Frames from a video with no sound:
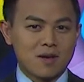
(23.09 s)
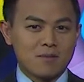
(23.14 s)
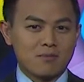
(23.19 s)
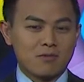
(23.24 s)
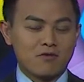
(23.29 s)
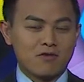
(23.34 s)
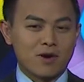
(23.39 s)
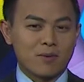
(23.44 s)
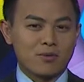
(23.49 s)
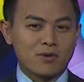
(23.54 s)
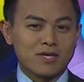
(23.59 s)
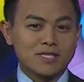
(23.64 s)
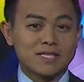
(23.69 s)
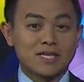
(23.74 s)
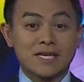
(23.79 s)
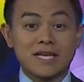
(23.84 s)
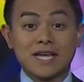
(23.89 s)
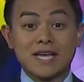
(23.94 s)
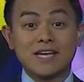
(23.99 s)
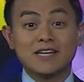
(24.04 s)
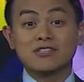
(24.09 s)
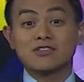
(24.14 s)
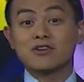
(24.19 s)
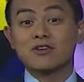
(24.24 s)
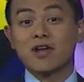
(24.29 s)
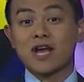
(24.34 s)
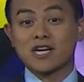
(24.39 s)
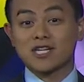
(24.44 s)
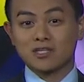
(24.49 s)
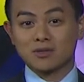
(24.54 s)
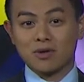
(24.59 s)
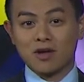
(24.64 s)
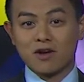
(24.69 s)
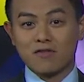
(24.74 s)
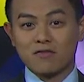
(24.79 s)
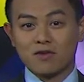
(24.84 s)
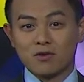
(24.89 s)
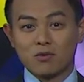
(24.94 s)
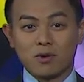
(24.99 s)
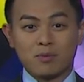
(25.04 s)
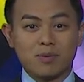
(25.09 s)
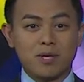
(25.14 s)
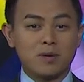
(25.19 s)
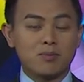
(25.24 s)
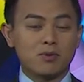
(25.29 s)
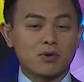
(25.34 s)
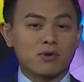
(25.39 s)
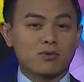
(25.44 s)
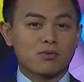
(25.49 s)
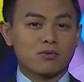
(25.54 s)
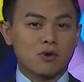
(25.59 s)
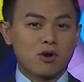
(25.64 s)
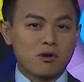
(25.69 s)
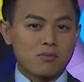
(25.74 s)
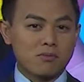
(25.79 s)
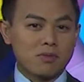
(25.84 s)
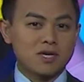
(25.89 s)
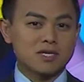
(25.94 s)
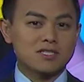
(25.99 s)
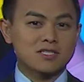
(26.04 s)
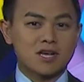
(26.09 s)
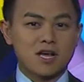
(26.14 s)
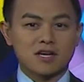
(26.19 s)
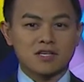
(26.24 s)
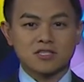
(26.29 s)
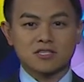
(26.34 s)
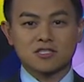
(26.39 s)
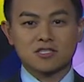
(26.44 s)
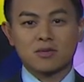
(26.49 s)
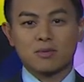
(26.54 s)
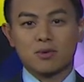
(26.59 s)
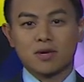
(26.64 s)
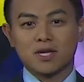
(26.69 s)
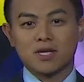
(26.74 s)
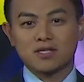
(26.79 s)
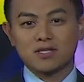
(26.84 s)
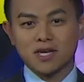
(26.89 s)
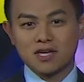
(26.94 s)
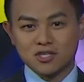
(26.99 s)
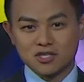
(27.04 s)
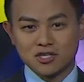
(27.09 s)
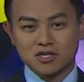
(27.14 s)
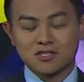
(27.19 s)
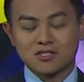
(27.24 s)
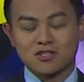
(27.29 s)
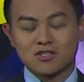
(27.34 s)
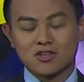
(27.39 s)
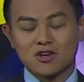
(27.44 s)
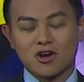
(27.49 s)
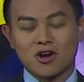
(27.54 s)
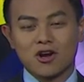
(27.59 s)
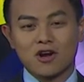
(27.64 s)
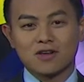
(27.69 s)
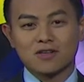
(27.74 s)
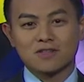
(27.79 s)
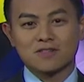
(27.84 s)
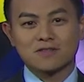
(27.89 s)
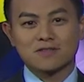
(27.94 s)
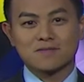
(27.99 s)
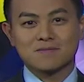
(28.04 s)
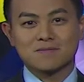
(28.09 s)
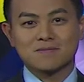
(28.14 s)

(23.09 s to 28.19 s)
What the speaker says: Movember is an international effort where people grow mustaches to bring attention to the cause.